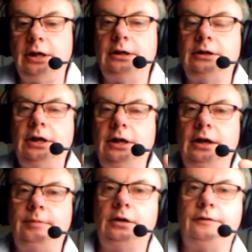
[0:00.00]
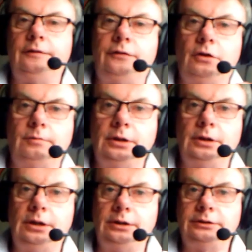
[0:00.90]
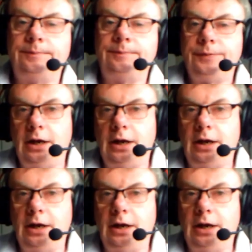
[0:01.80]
then the name in the form is